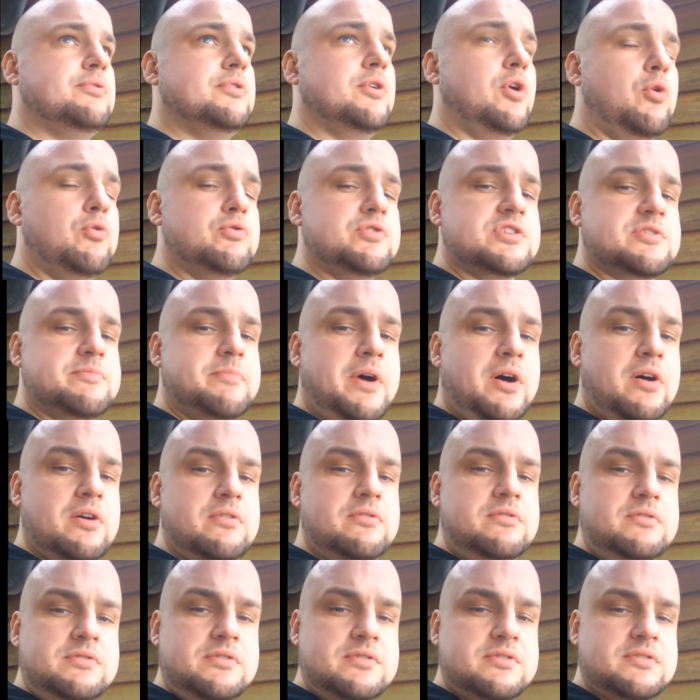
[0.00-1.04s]
all
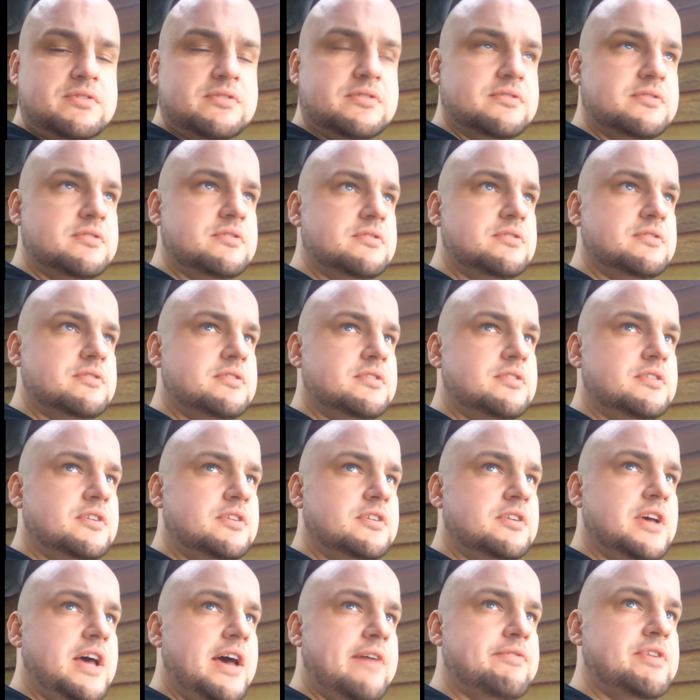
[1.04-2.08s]
smiles,
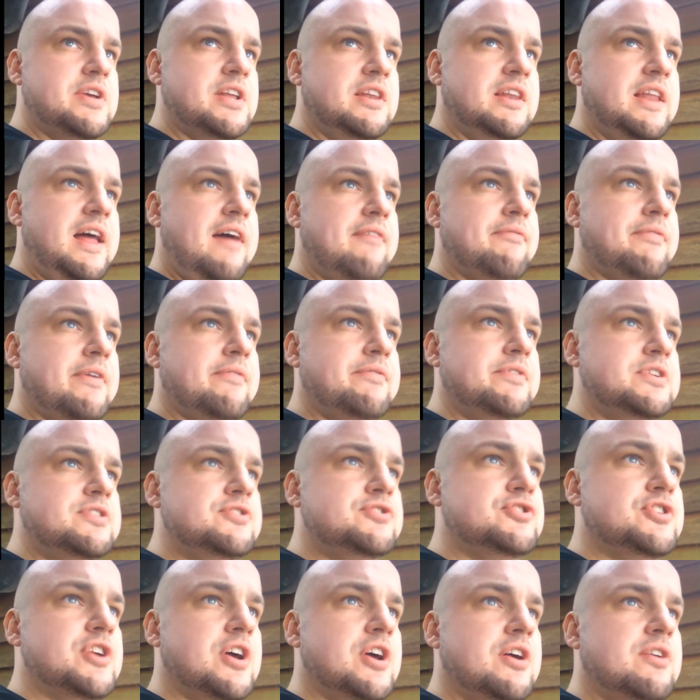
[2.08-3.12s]
having a laugh, having a
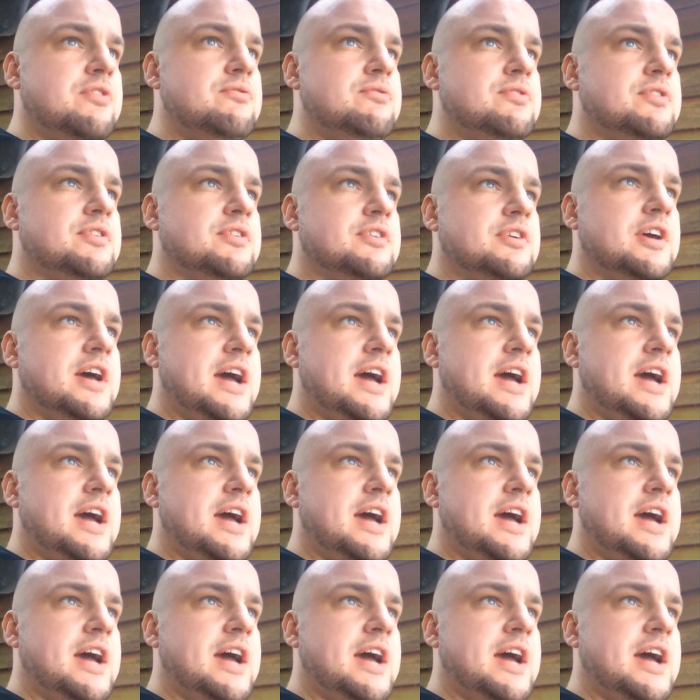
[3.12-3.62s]
joke,